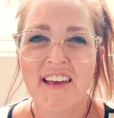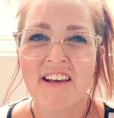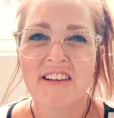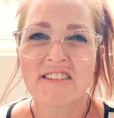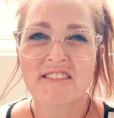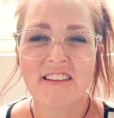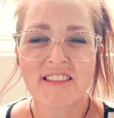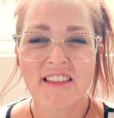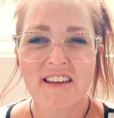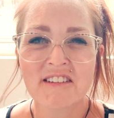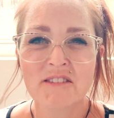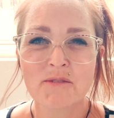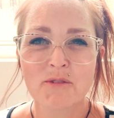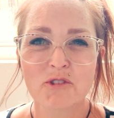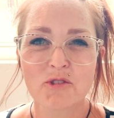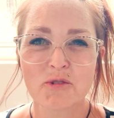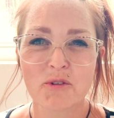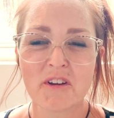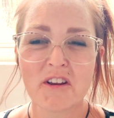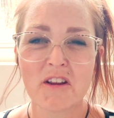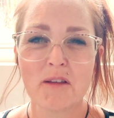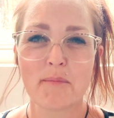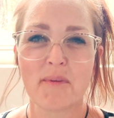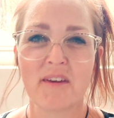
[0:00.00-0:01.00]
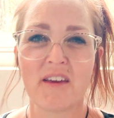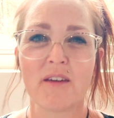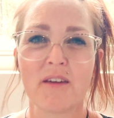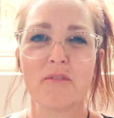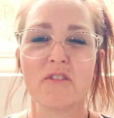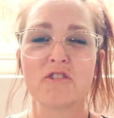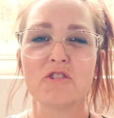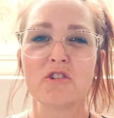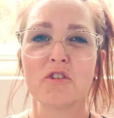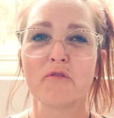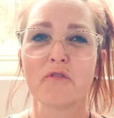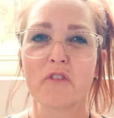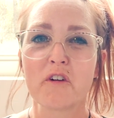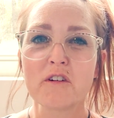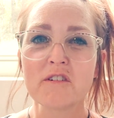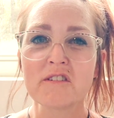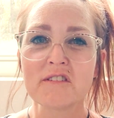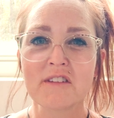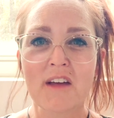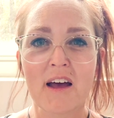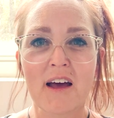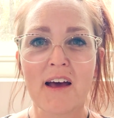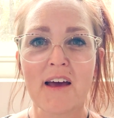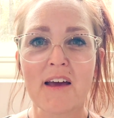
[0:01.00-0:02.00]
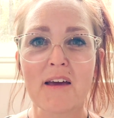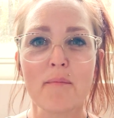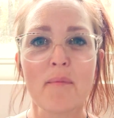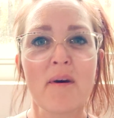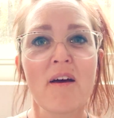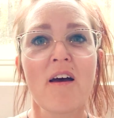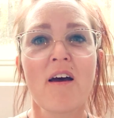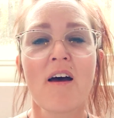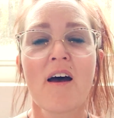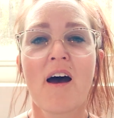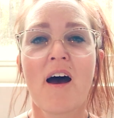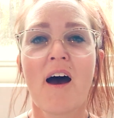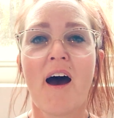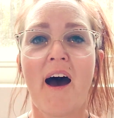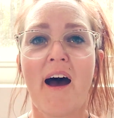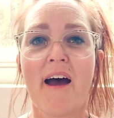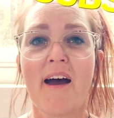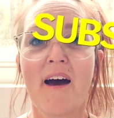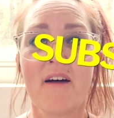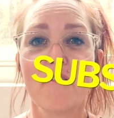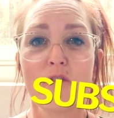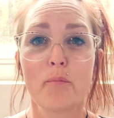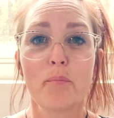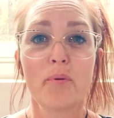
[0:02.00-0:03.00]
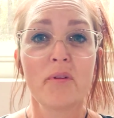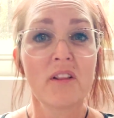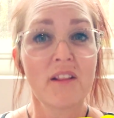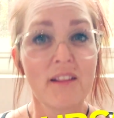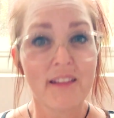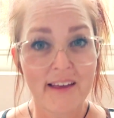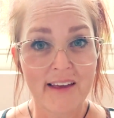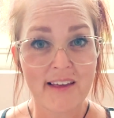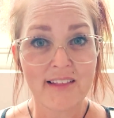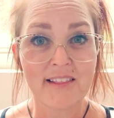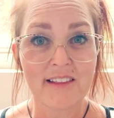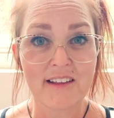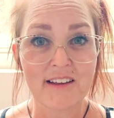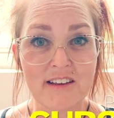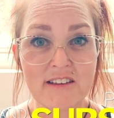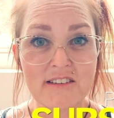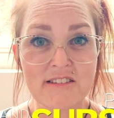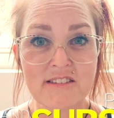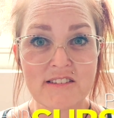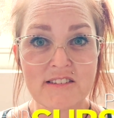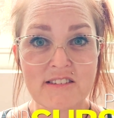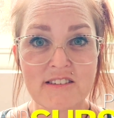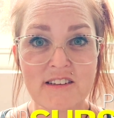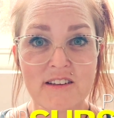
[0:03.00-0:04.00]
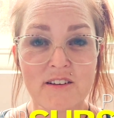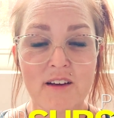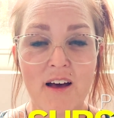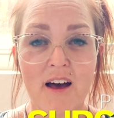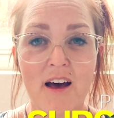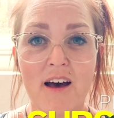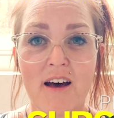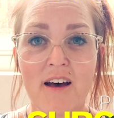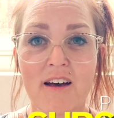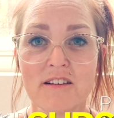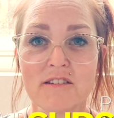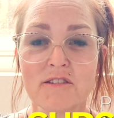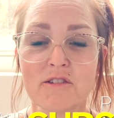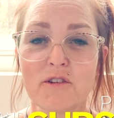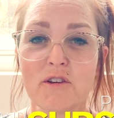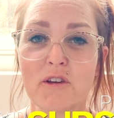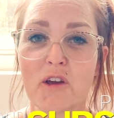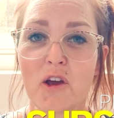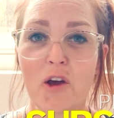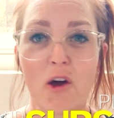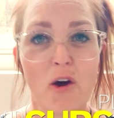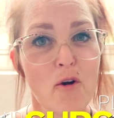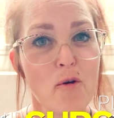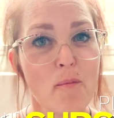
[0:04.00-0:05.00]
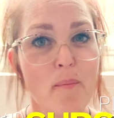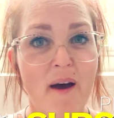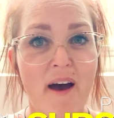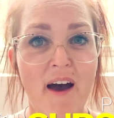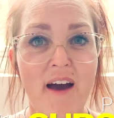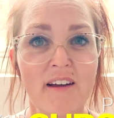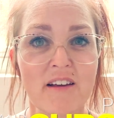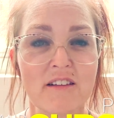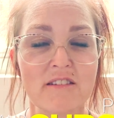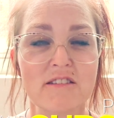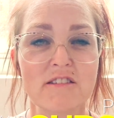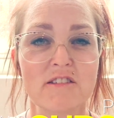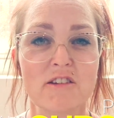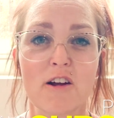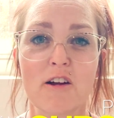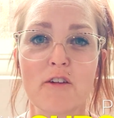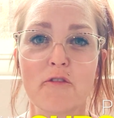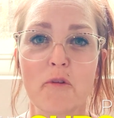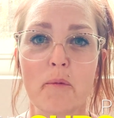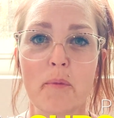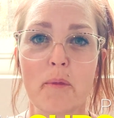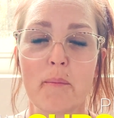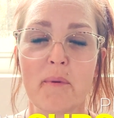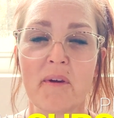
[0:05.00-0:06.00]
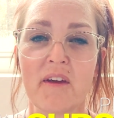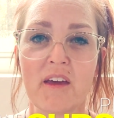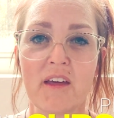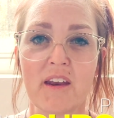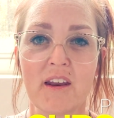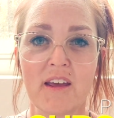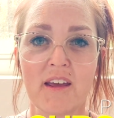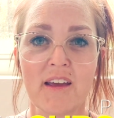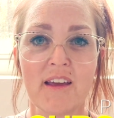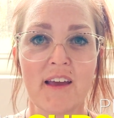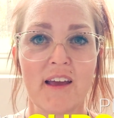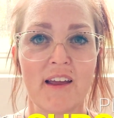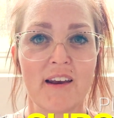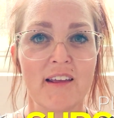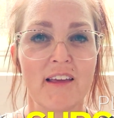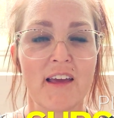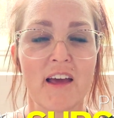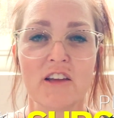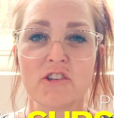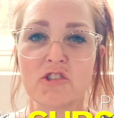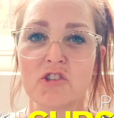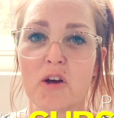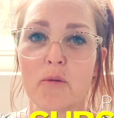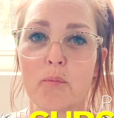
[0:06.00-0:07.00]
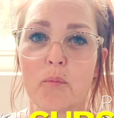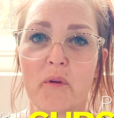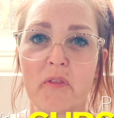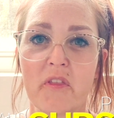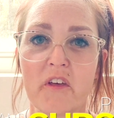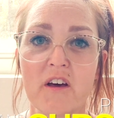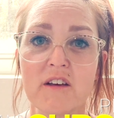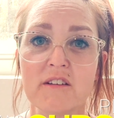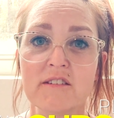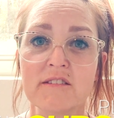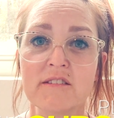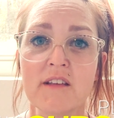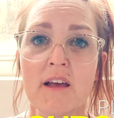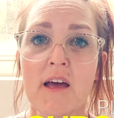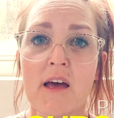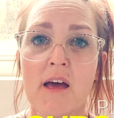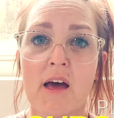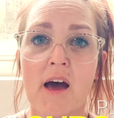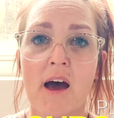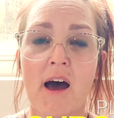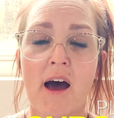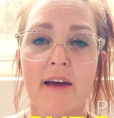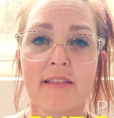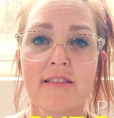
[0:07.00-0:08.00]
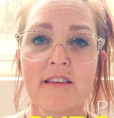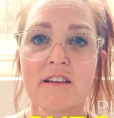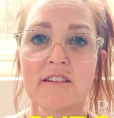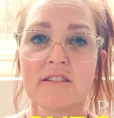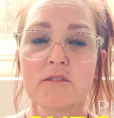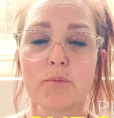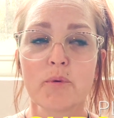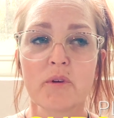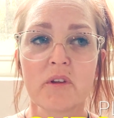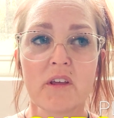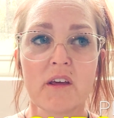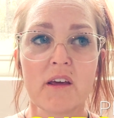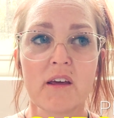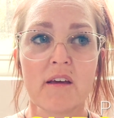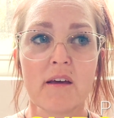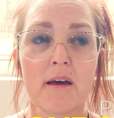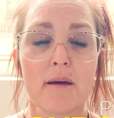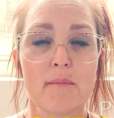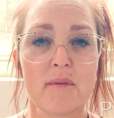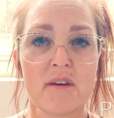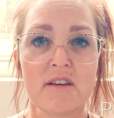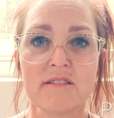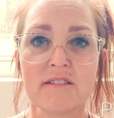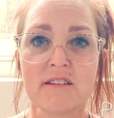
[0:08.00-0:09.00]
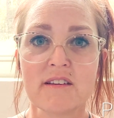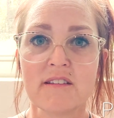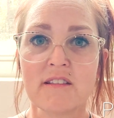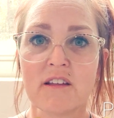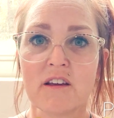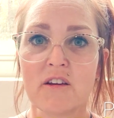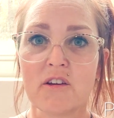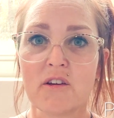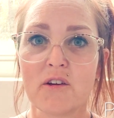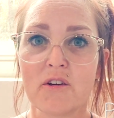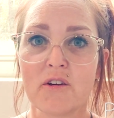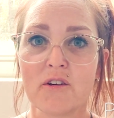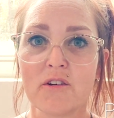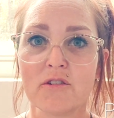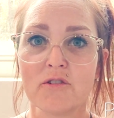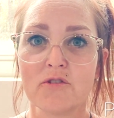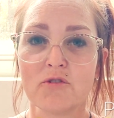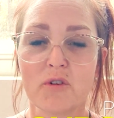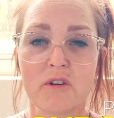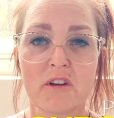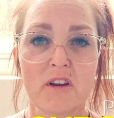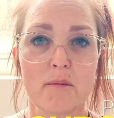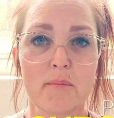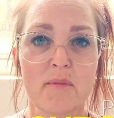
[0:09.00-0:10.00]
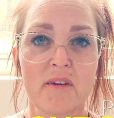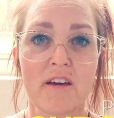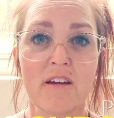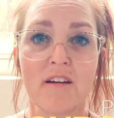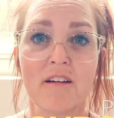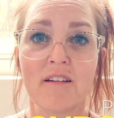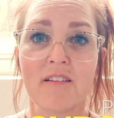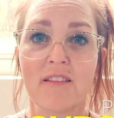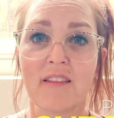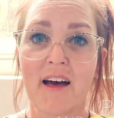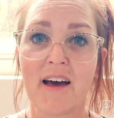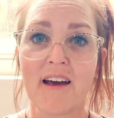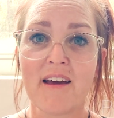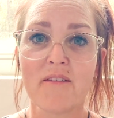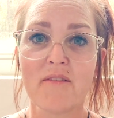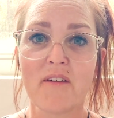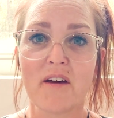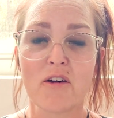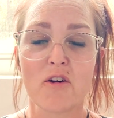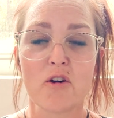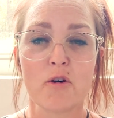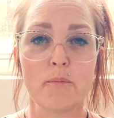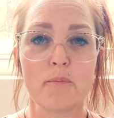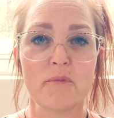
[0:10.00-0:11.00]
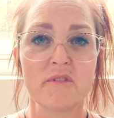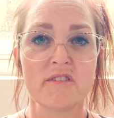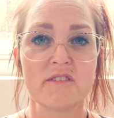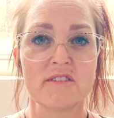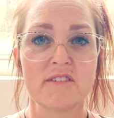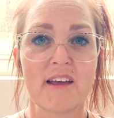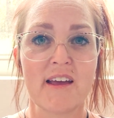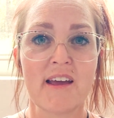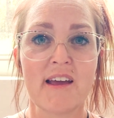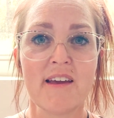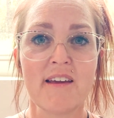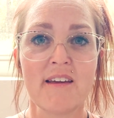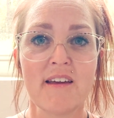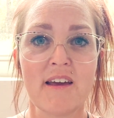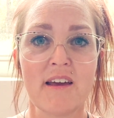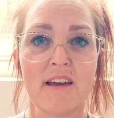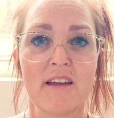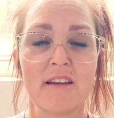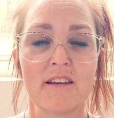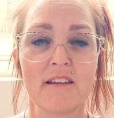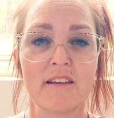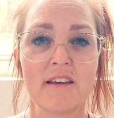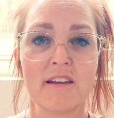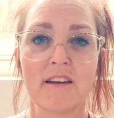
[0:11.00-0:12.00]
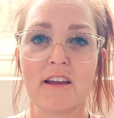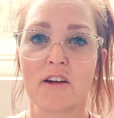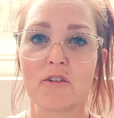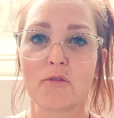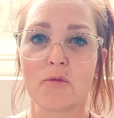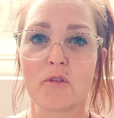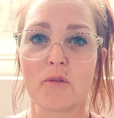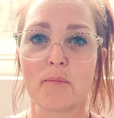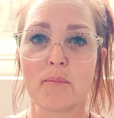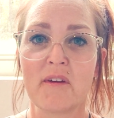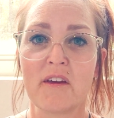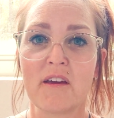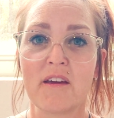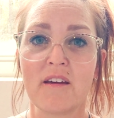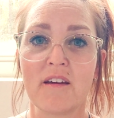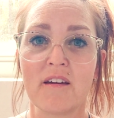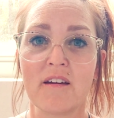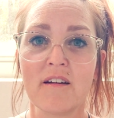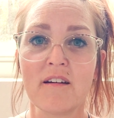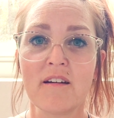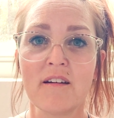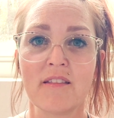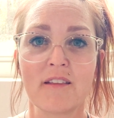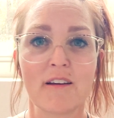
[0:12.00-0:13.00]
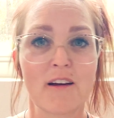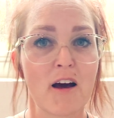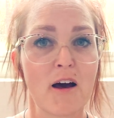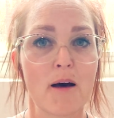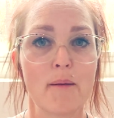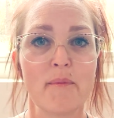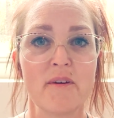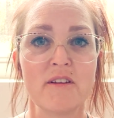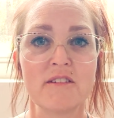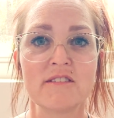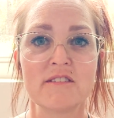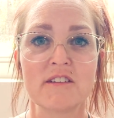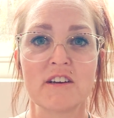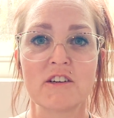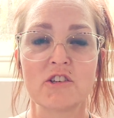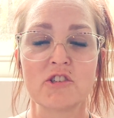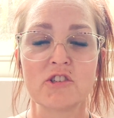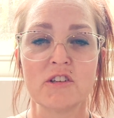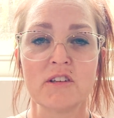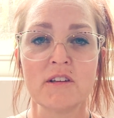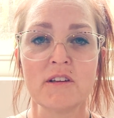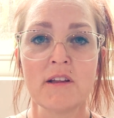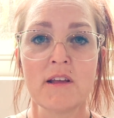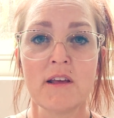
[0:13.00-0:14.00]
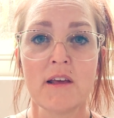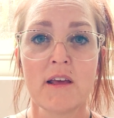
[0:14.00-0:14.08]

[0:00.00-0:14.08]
so, thanks for joining me. If it's your first time, I have a playlist uh, so you can go back and start from the beginning and catch up with us. I think it's really amazing that you're joining me here live. I hope you stay and connect with me here in the comments section.